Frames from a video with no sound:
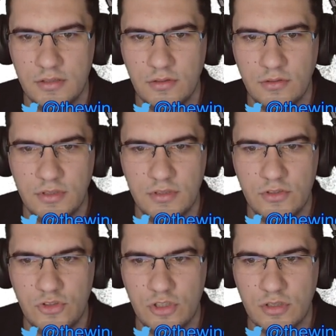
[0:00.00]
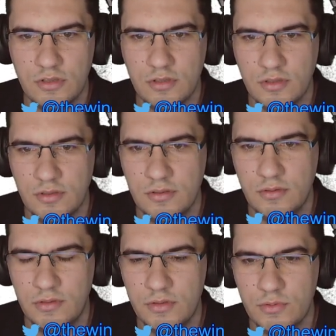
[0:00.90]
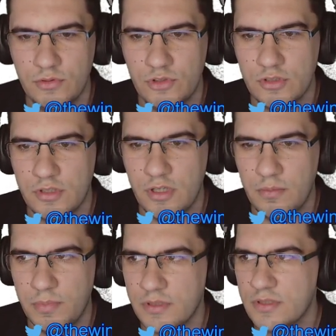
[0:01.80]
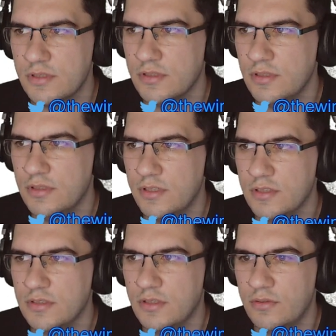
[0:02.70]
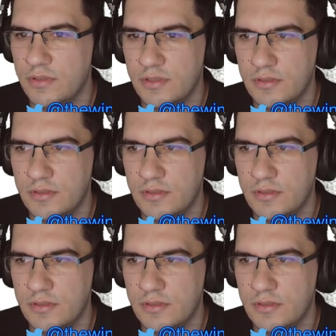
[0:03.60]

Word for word: So this is just this will just help us uh, test our,